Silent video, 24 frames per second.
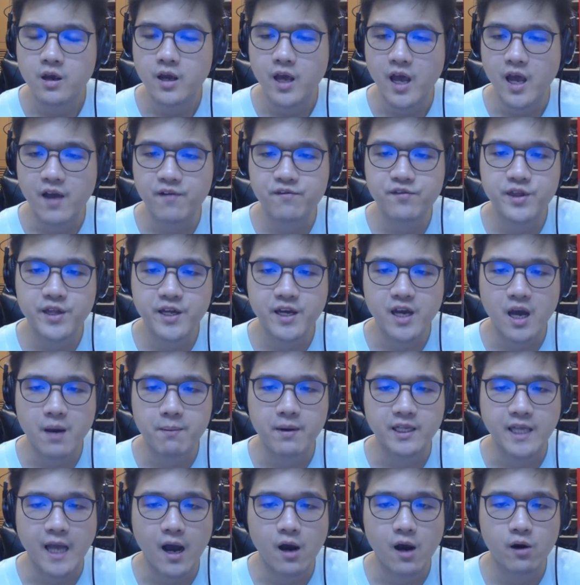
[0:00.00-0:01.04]
Everything
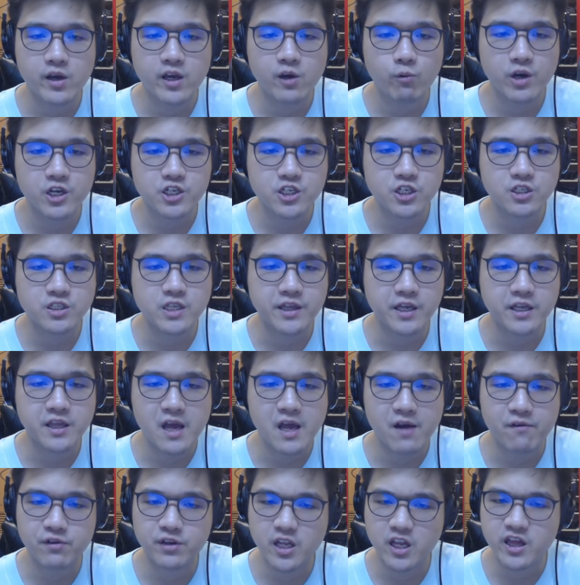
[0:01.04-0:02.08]
about how he wishes that they
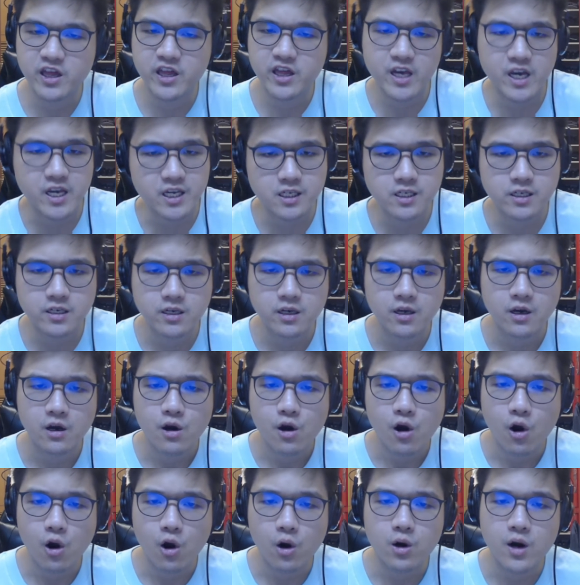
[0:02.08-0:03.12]
never did this,
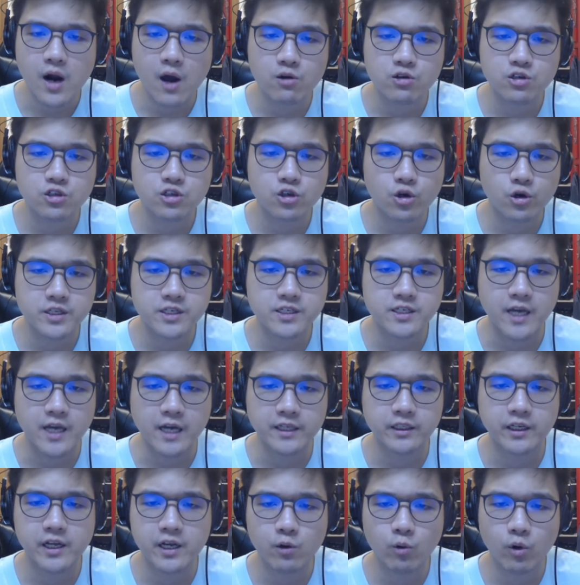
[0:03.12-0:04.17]
or how
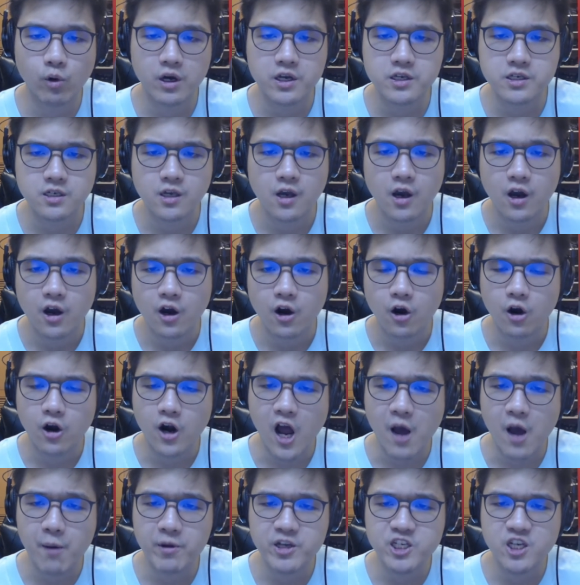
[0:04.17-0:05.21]
short-sighted he was, or
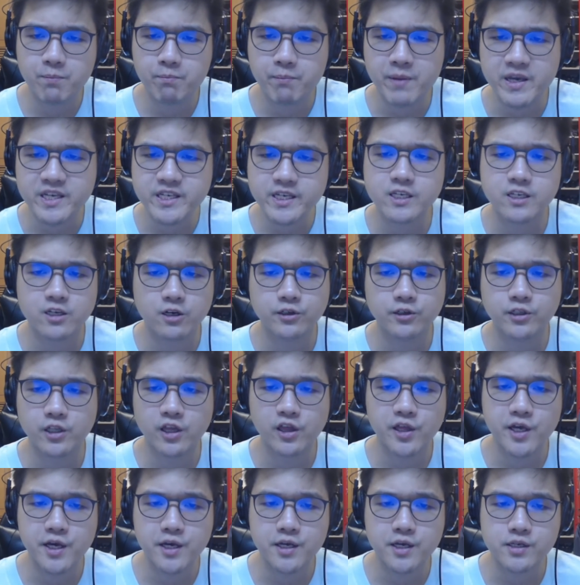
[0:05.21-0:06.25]
how much he misses certain
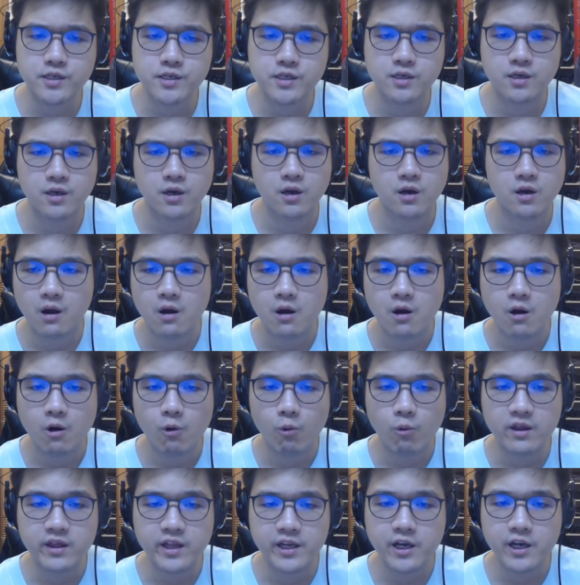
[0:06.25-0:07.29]
things.
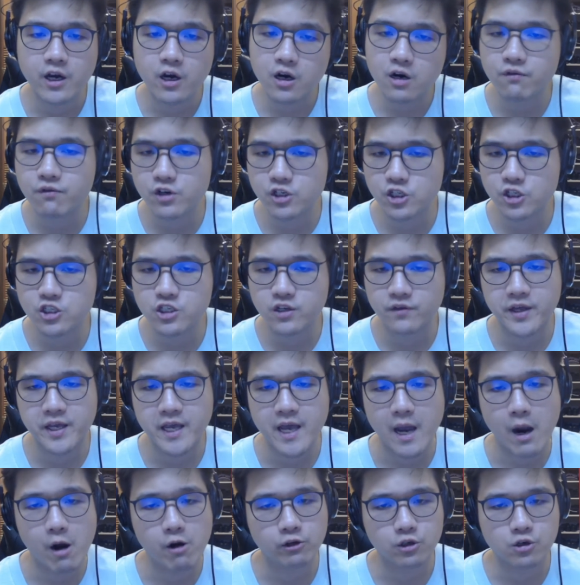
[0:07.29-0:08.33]
While the younger versions of the
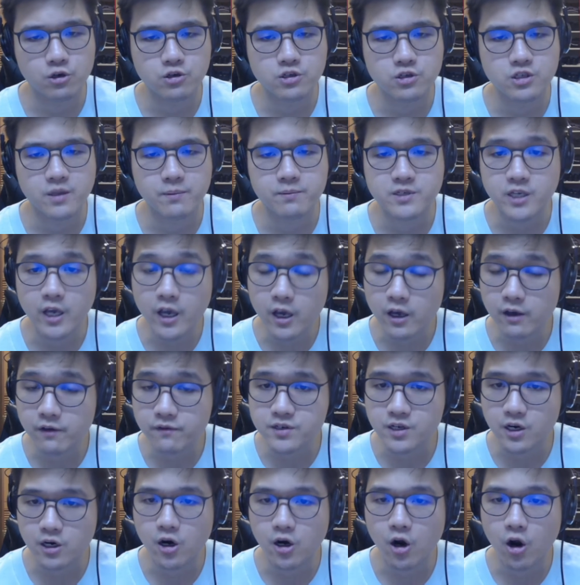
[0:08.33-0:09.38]
characters
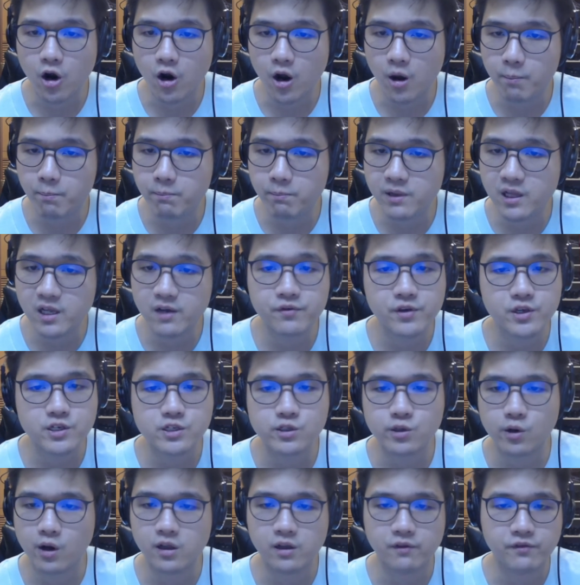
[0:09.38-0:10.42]
themselves are oblivious
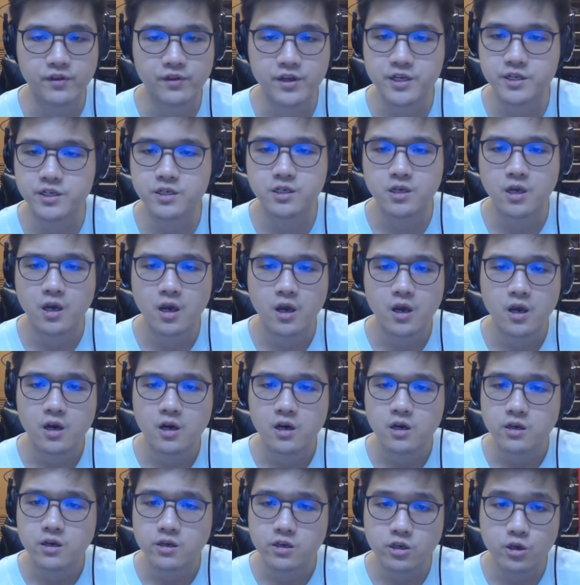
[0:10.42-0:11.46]
to all of this,
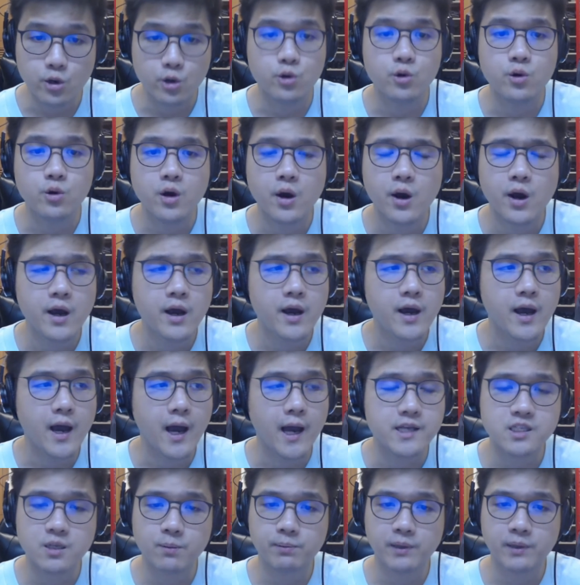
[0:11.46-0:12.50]
you,
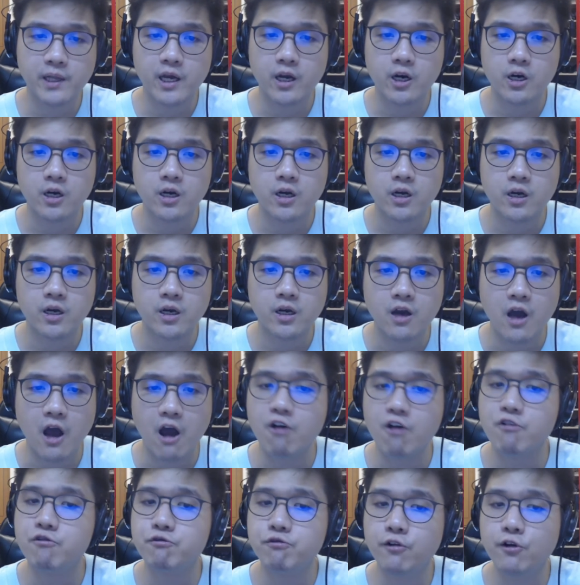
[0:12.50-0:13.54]
as the player,
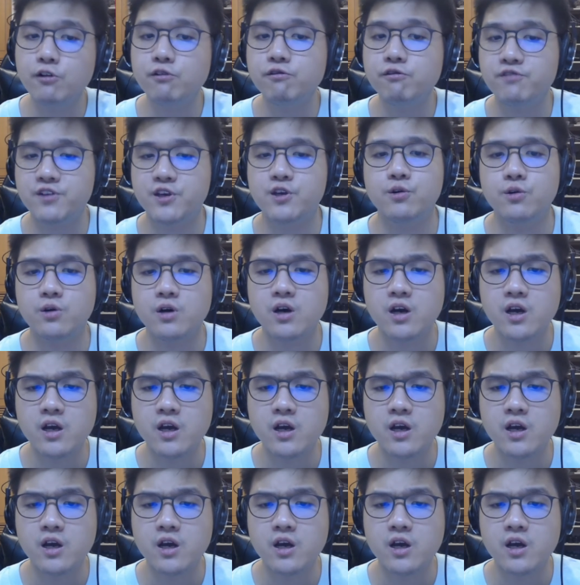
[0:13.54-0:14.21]
have full view